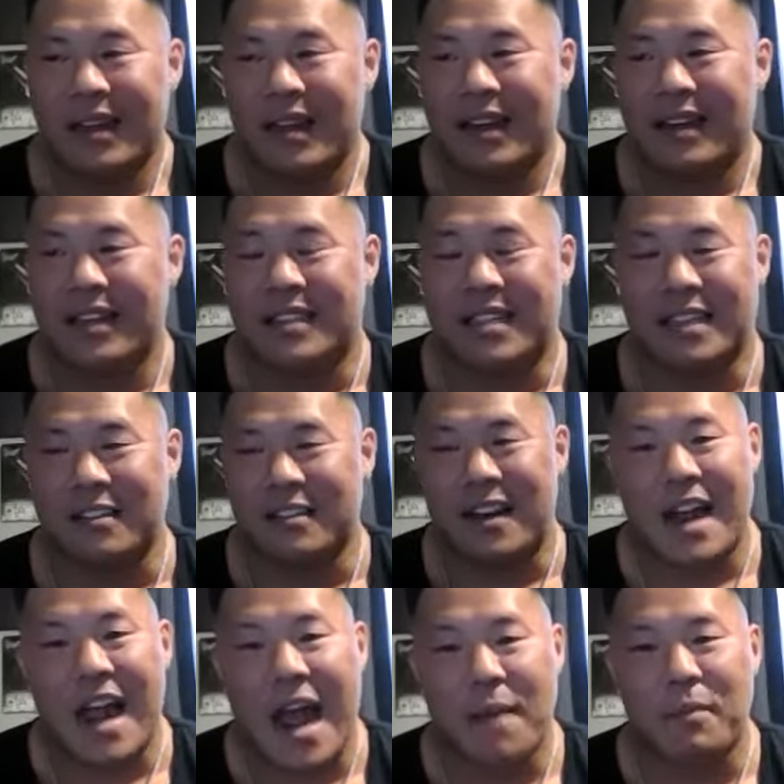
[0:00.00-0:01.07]
it's either going to
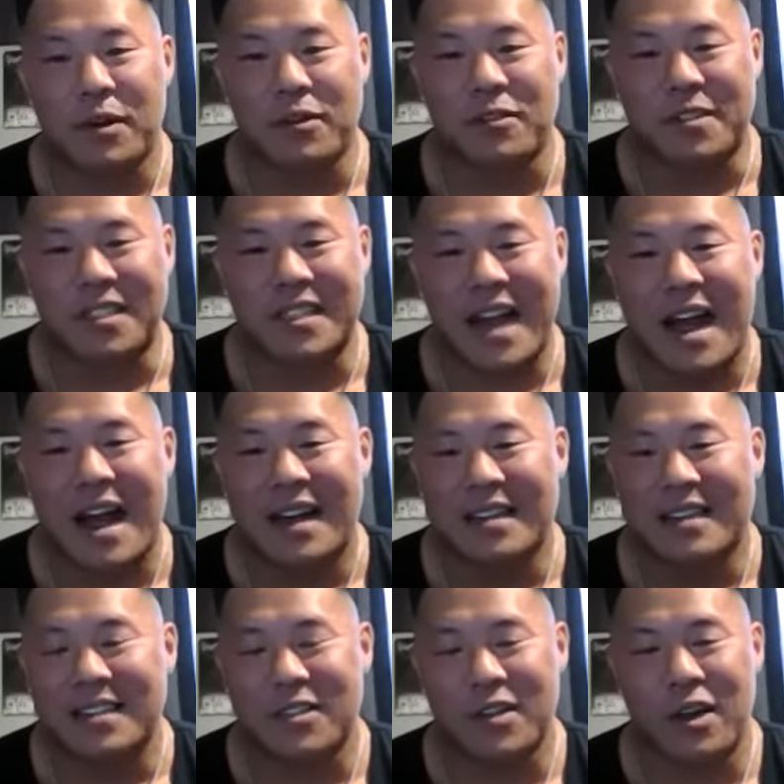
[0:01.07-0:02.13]
happen or it's not.
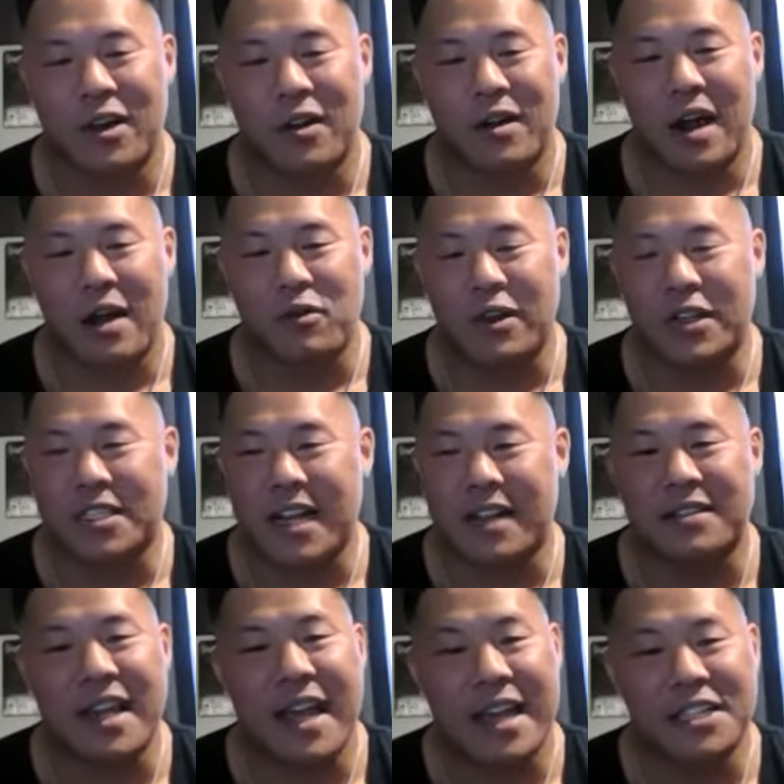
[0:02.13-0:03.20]
So I reached out
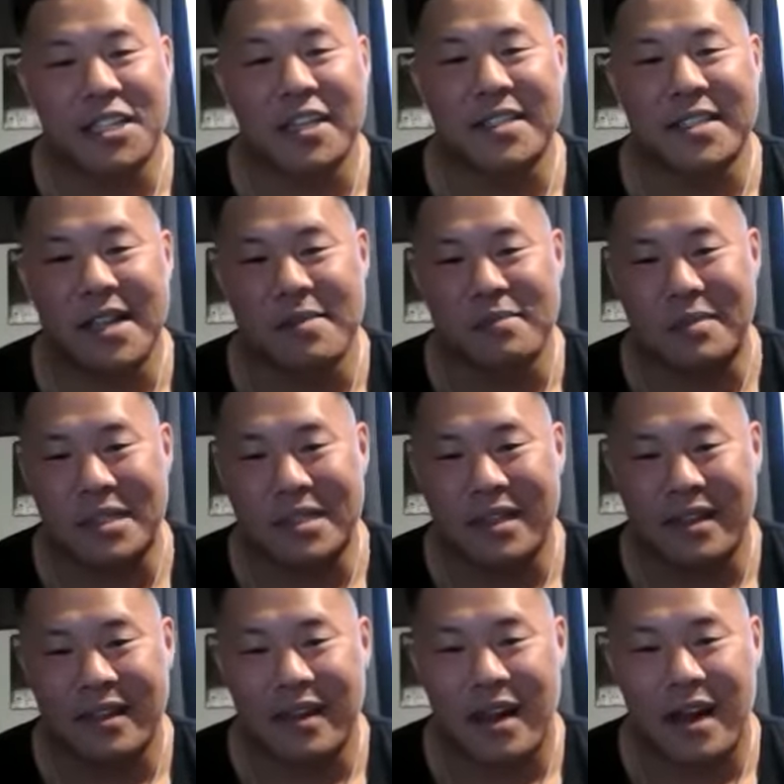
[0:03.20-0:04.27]
to AJ Sims.
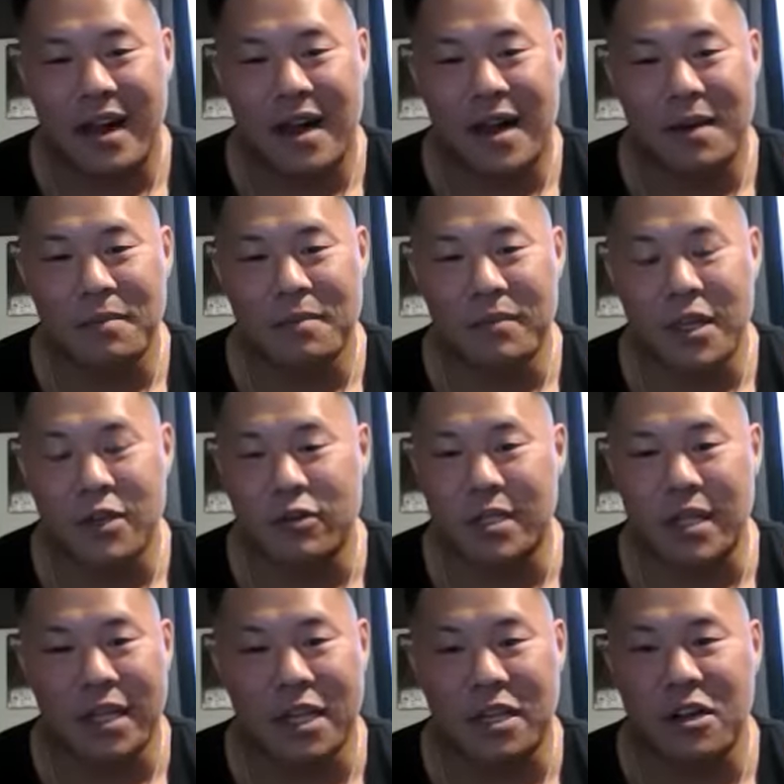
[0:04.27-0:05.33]
He was
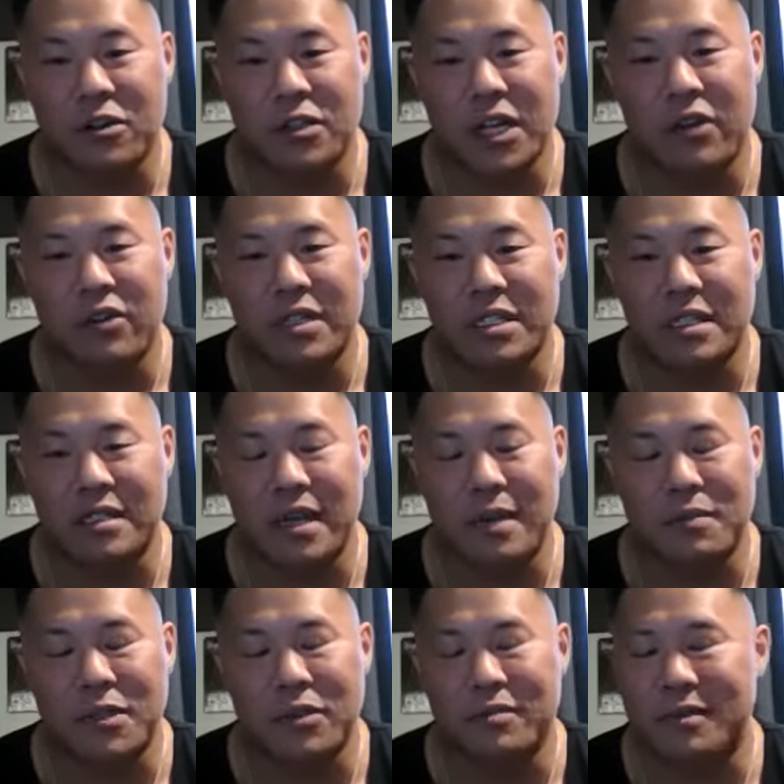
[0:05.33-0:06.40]
like a coach I always looked up
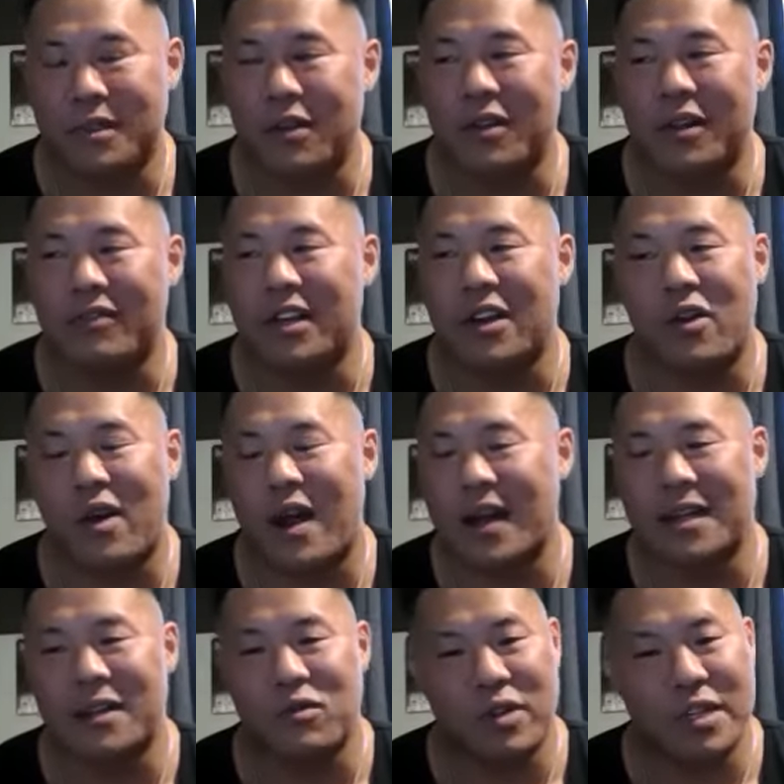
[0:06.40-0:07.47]
to. Don't even know why I
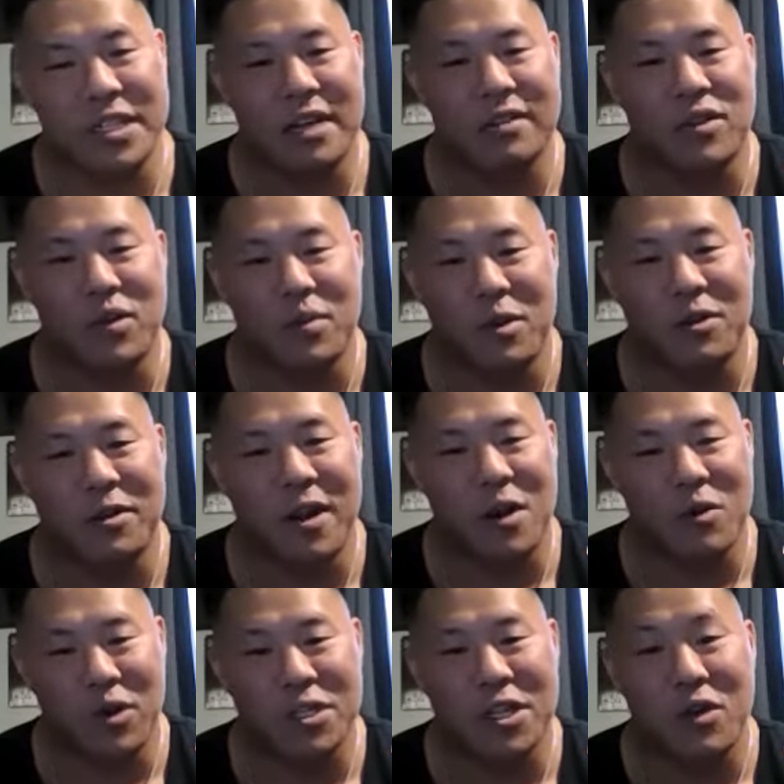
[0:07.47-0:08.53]
didn't reach out to him earlier. I
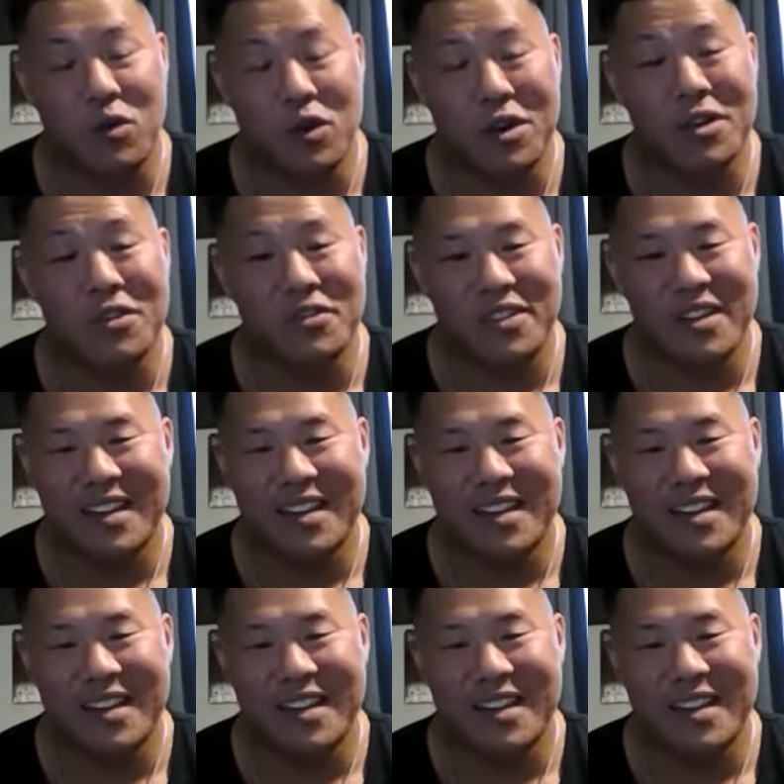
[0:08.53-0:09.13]
wish I would have.